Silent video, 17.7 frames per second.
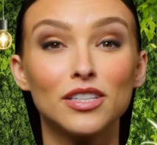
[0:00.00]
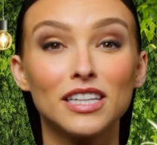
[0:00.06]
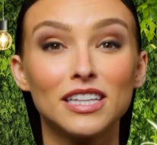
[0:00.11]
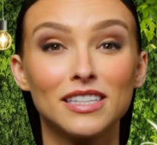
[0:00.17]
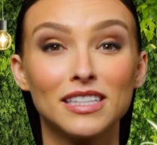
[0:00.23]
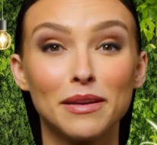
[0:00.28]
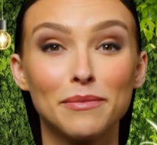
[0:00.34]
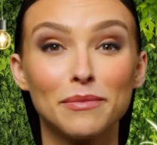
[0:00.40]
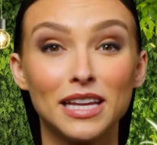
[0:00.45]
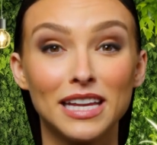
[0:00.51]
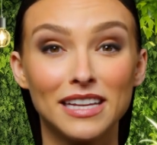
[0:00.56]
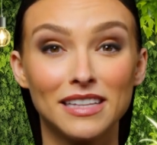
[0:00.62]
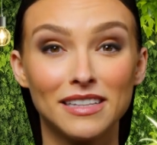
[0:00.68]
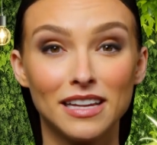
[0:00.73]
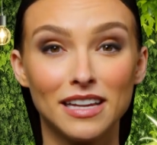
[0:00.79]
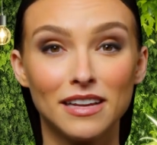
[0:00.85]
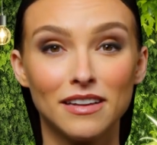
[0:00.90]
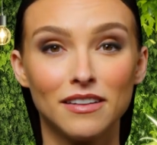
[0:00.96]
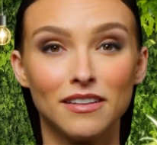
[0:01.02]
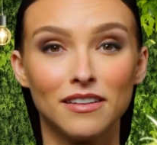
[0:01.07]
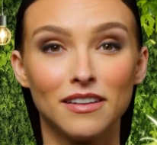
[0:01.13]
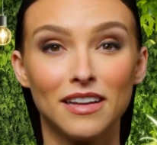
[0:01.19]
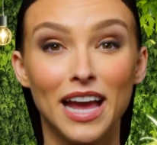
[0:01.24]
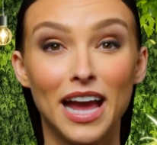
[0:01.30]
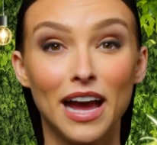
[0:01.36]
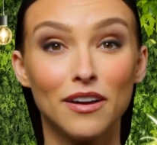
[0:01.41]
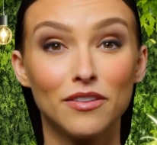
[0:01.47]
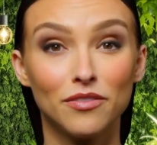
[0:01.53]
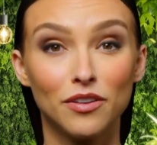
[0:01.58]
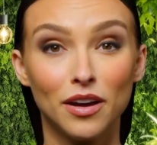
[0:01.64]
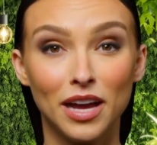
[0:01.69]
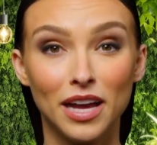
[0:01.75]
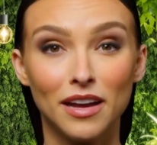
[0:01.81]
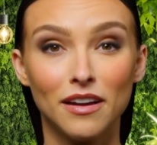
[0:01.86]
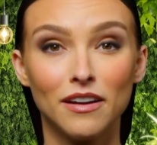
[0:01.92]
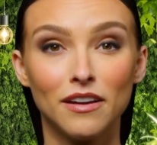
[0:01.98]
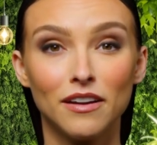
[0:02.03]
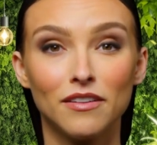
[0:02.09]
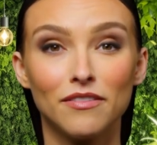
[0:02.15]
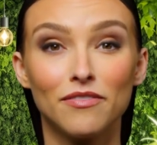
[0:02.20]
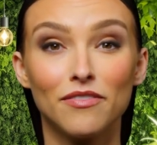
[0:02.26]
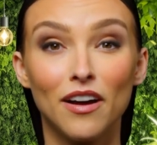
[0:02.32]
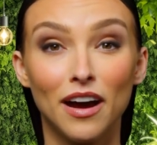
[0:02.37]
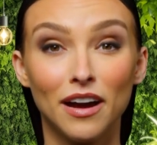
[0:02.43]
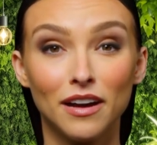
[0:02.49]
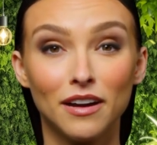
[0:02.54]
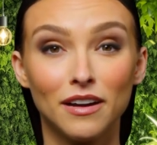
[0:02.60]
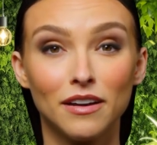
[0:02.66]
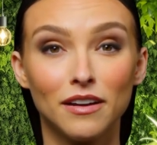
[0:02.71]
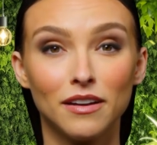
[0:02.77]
he seemed easy, carefree, fun.